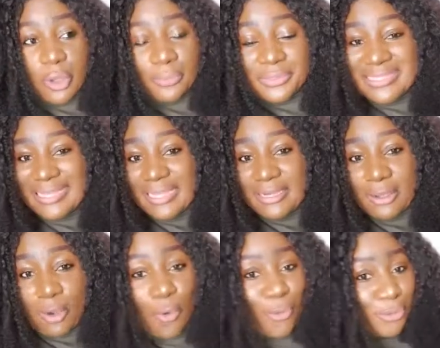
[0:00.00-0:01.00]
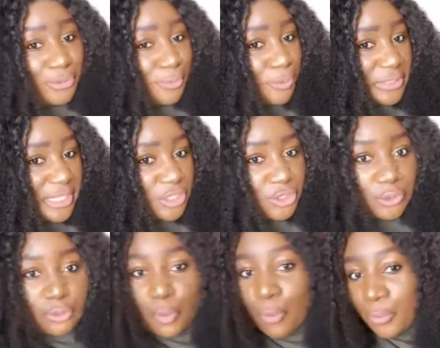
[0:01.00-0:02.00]
obtain a court
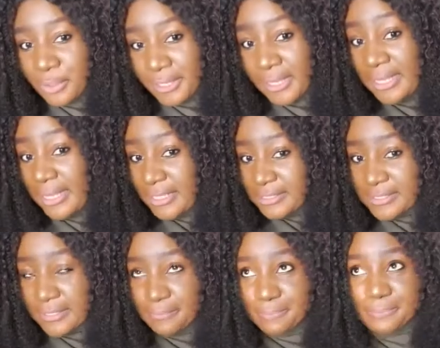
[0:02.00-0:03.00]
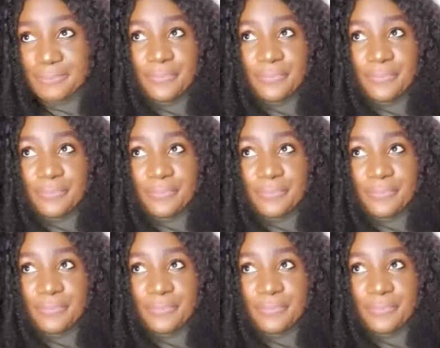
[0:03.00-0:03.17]
protection order against him.